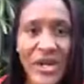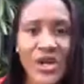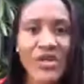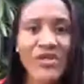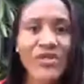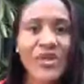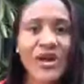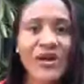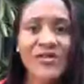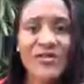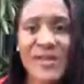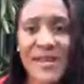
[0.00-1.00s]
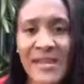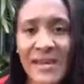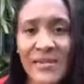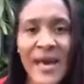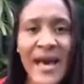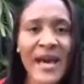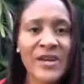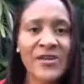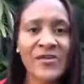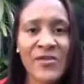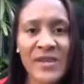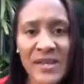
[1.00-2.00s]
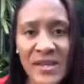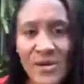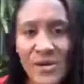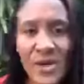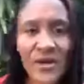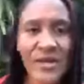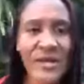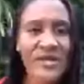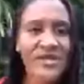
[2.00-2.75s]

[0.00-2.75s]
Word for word: You are feeling bad, you're feeling worried,